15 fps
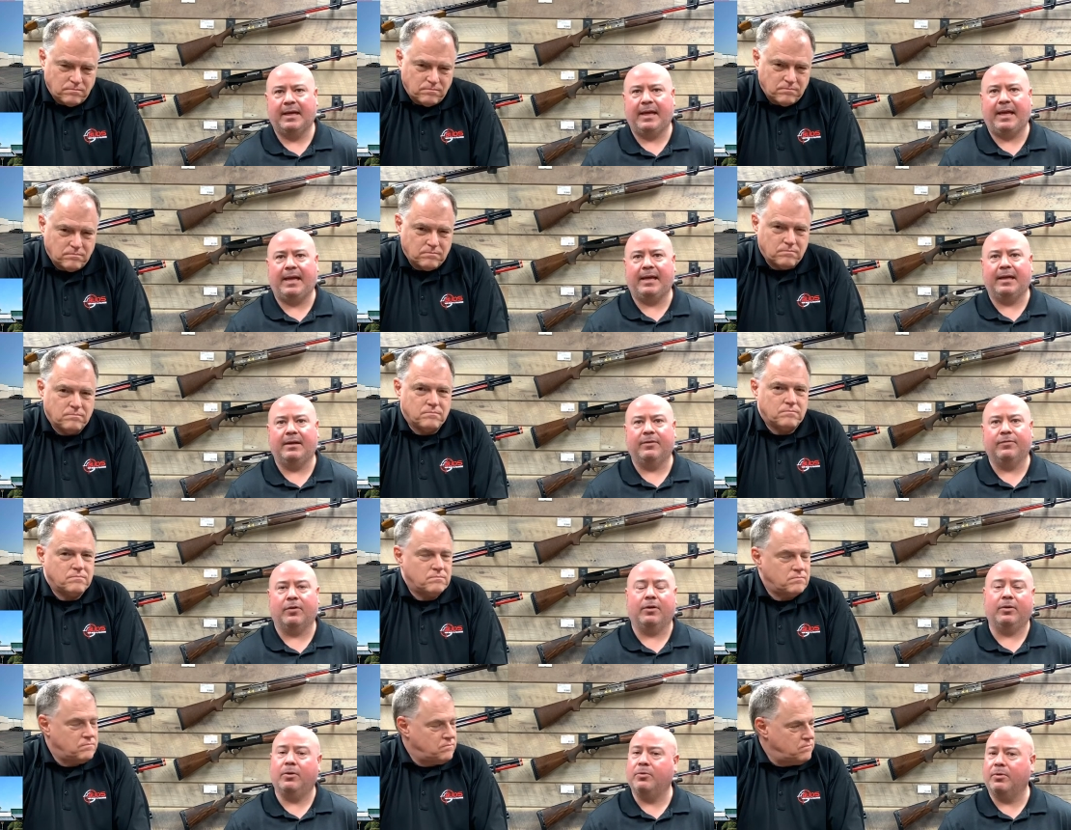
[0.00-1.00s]
Speaker 1: And
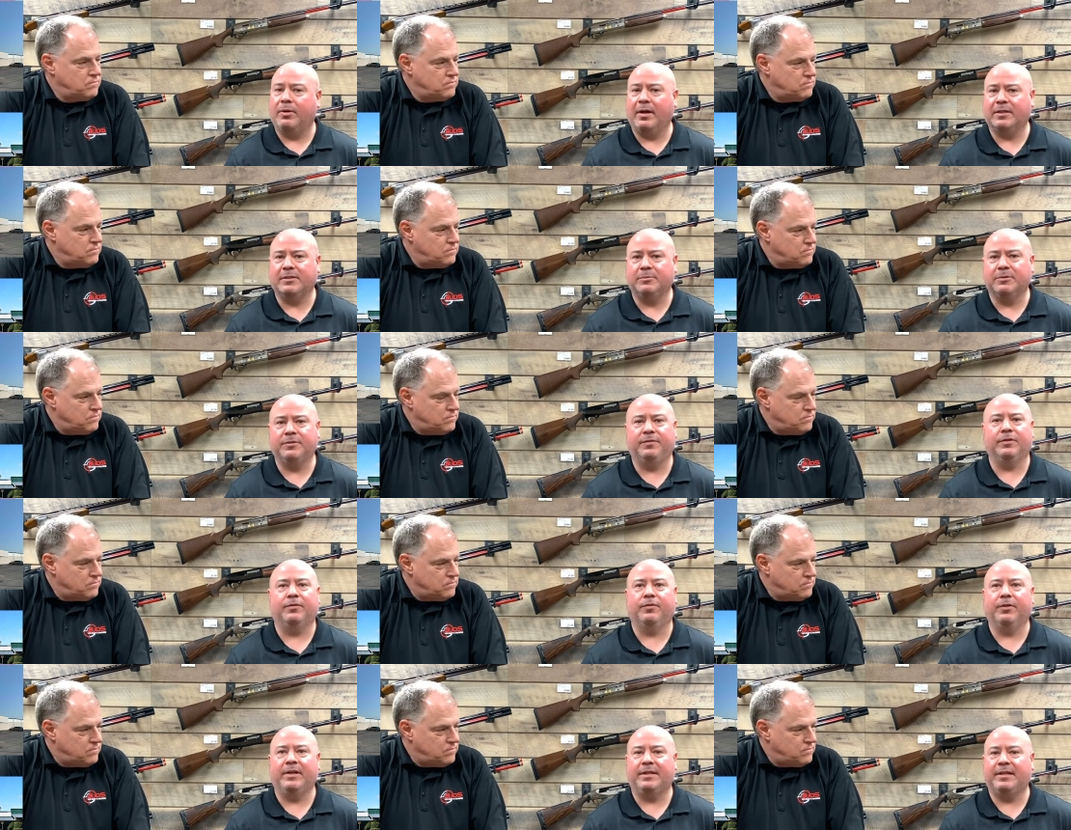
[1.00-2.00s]
for our local customers,
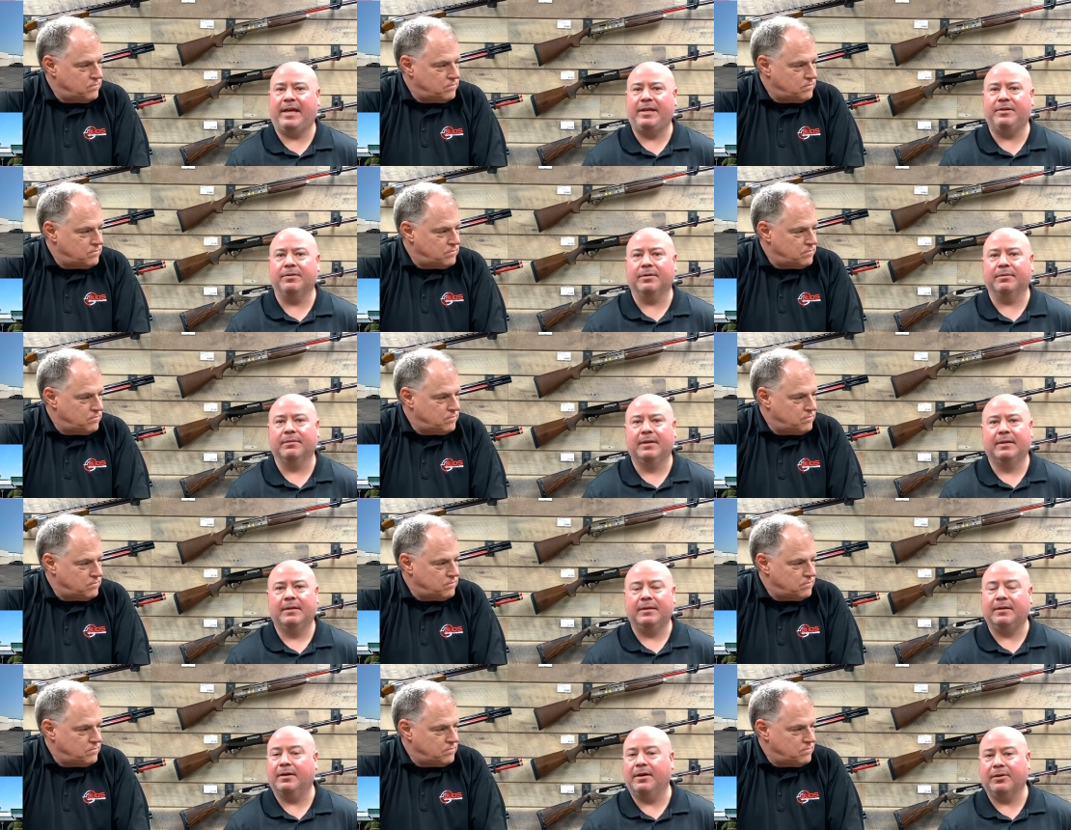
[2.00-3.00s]
feel free to take your
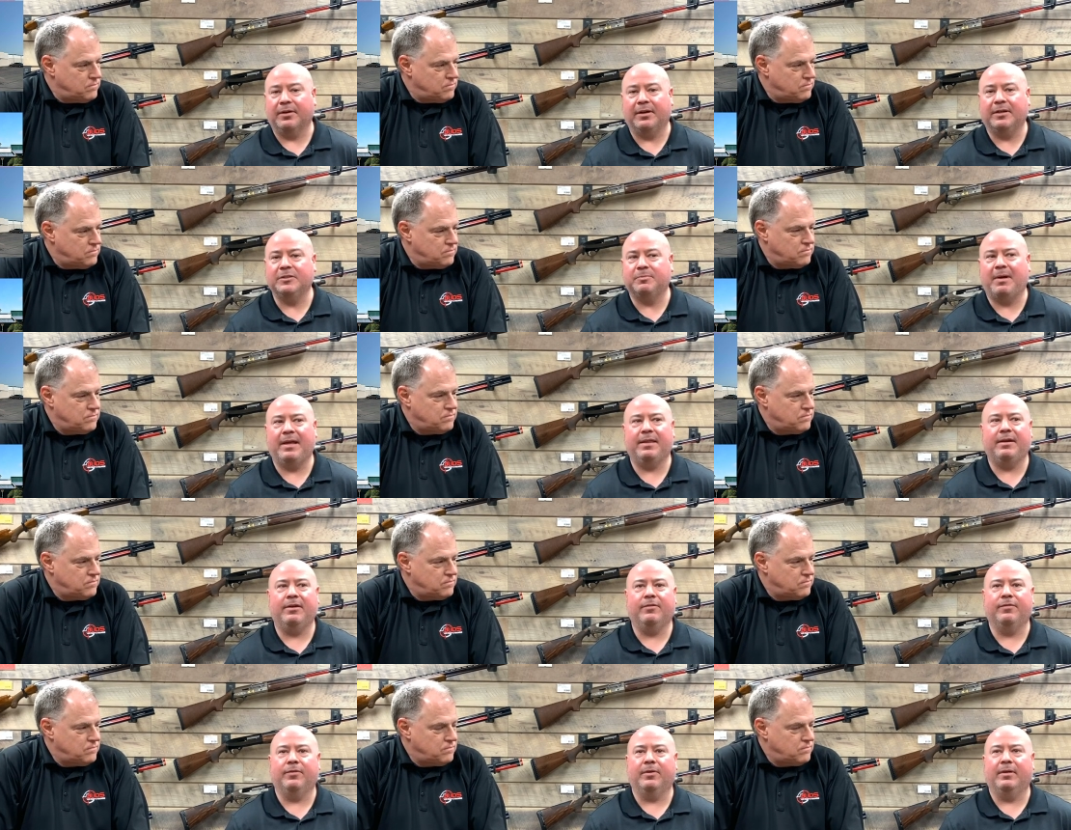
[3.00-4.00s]
gun or guns by
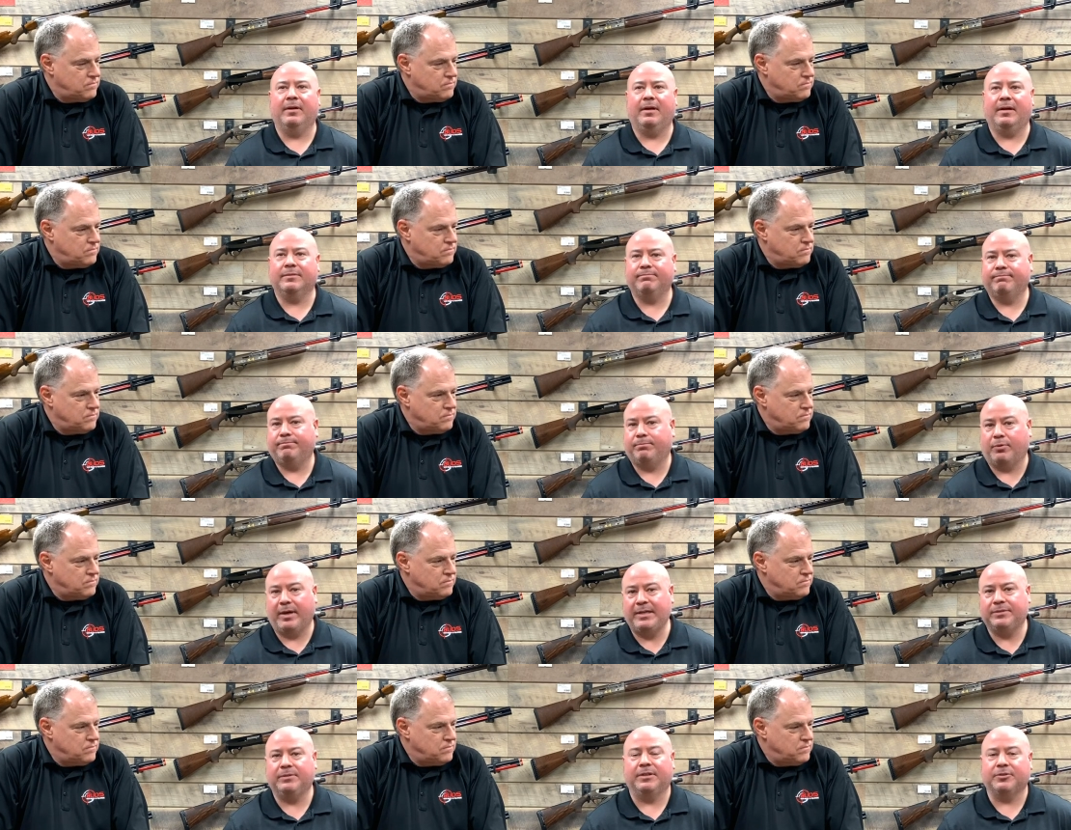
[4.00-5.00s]
there for an, a
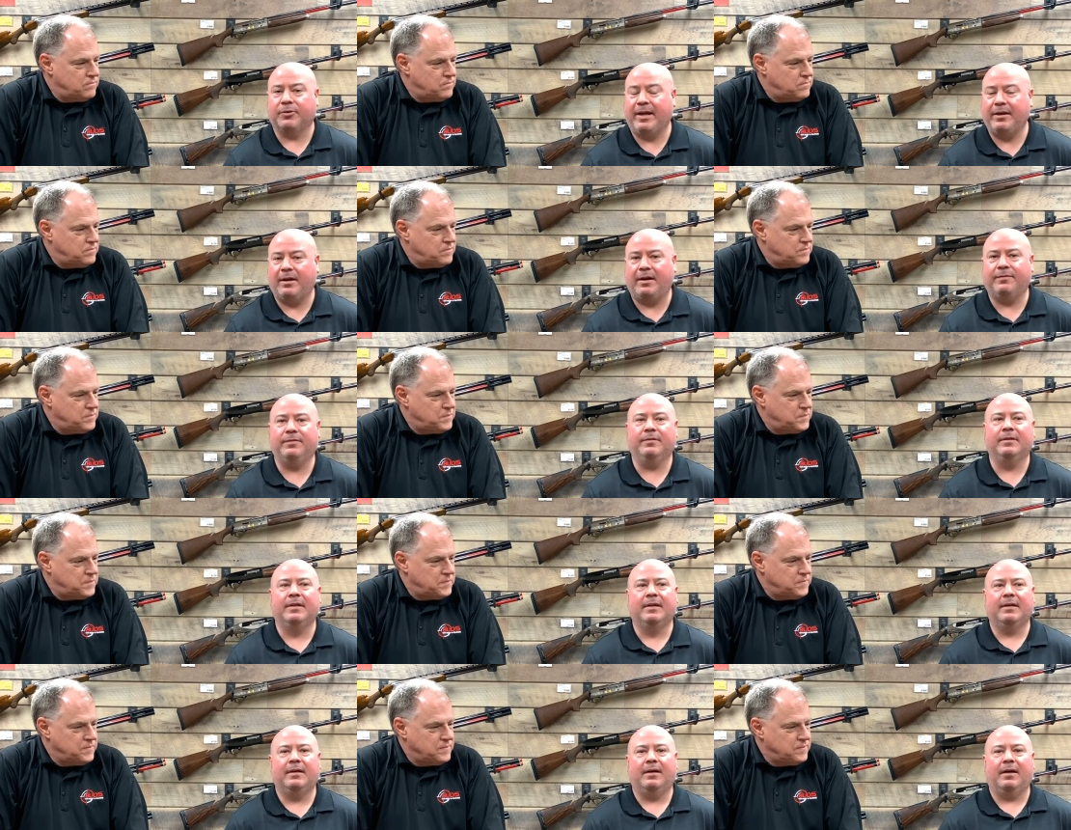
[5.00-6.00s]
appraisal, a trade offer,
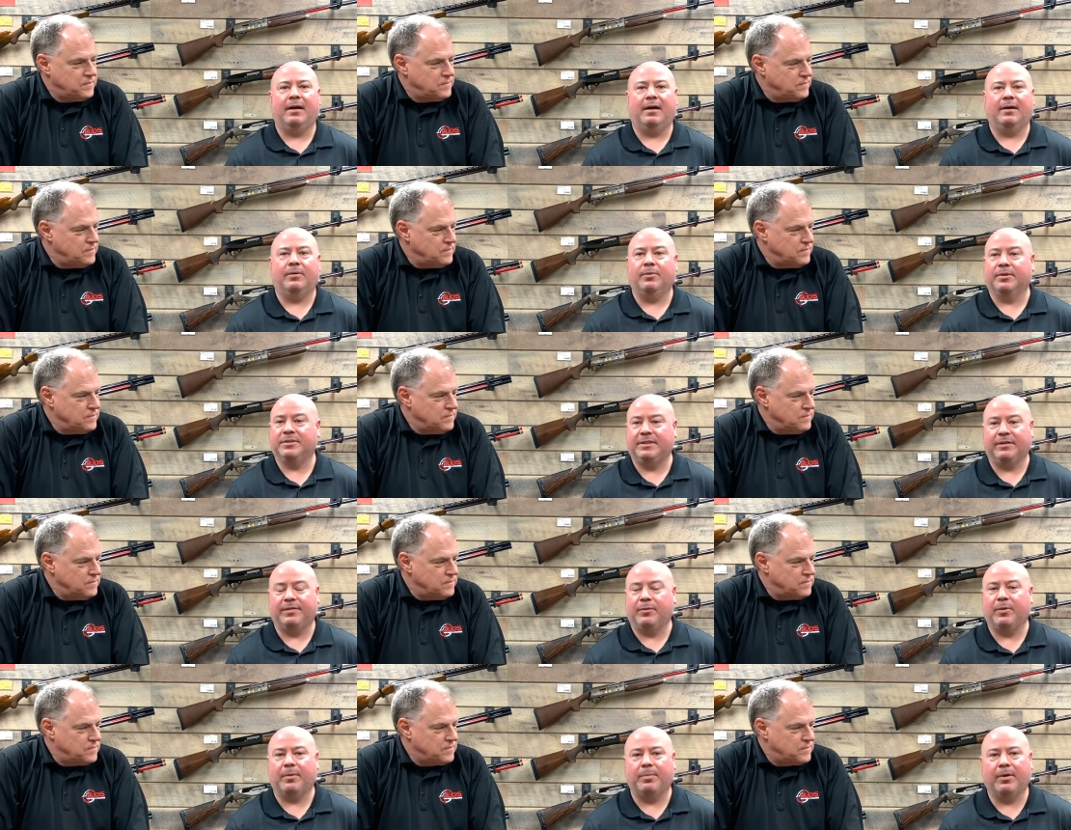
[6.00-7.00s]
uh, or to see
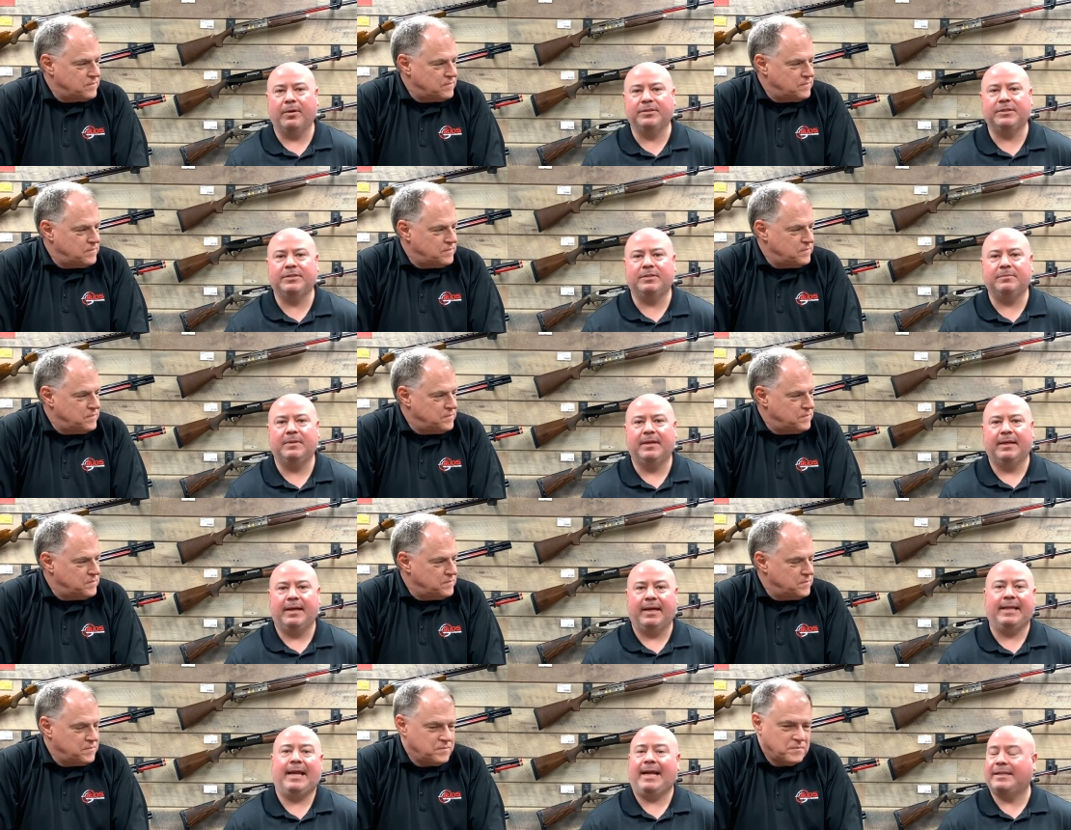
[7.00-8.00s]
if they want to purchase them.
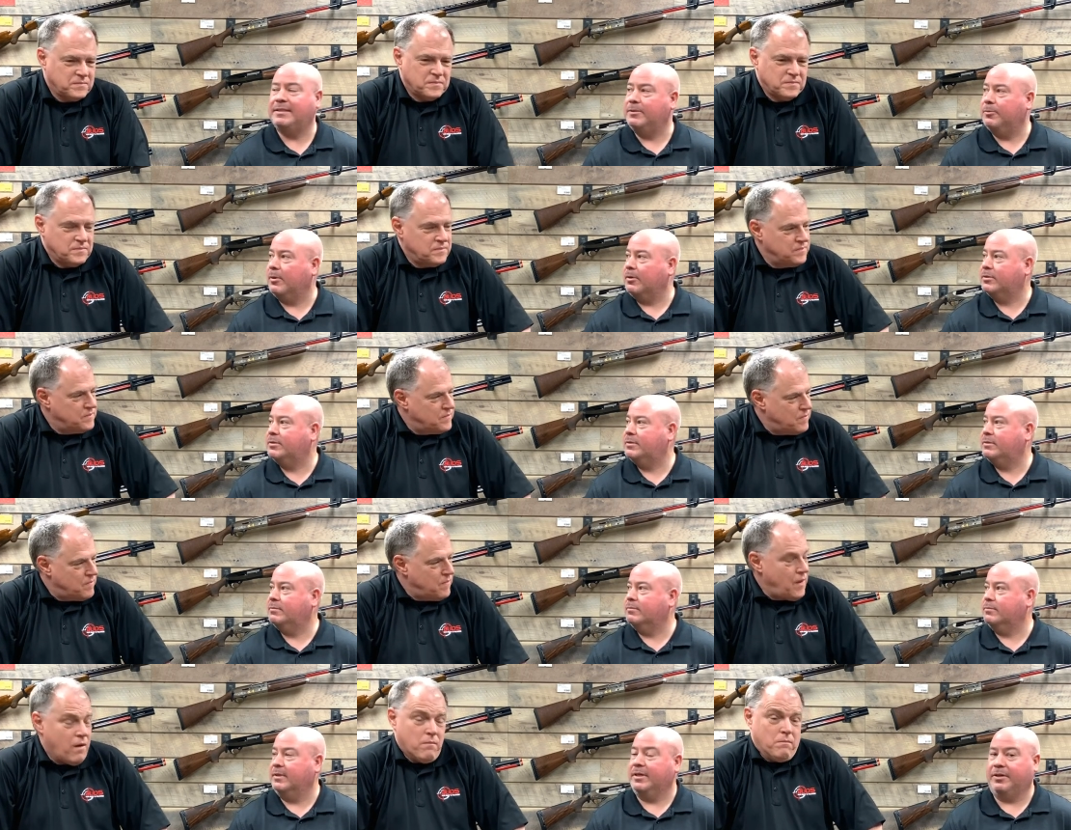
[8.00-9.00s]
And that actually
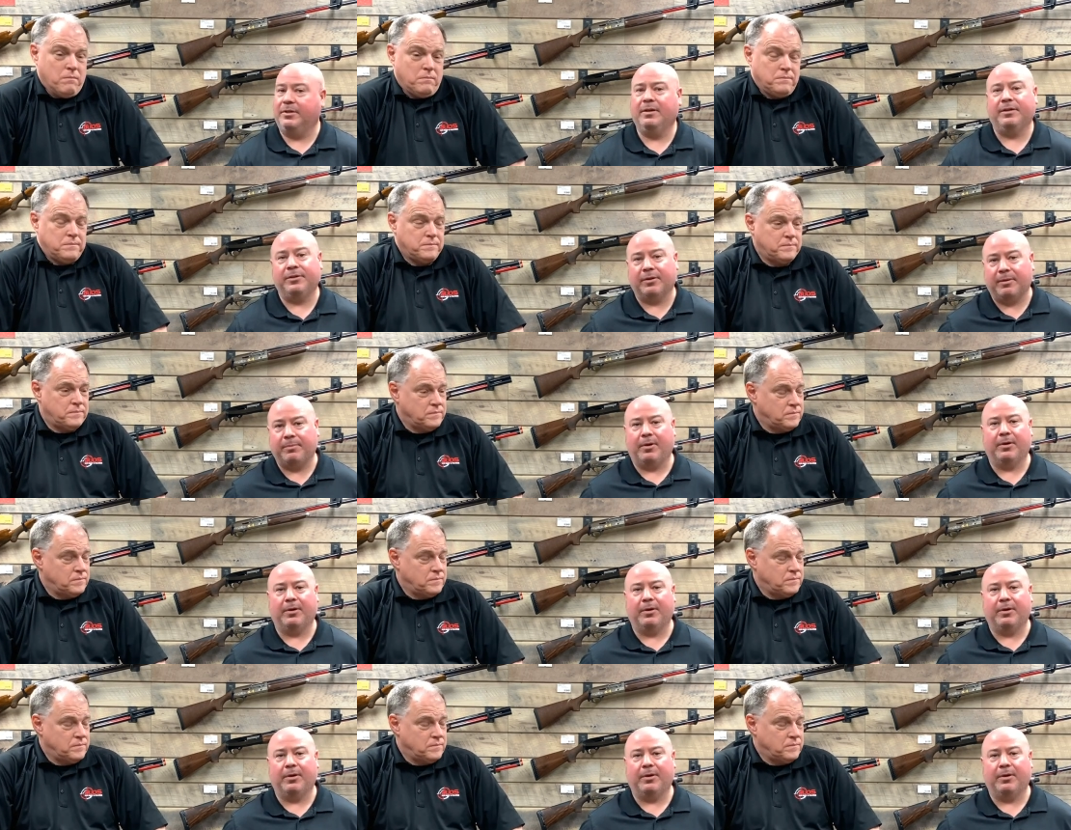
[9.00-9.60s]
works yeah. really good. You're in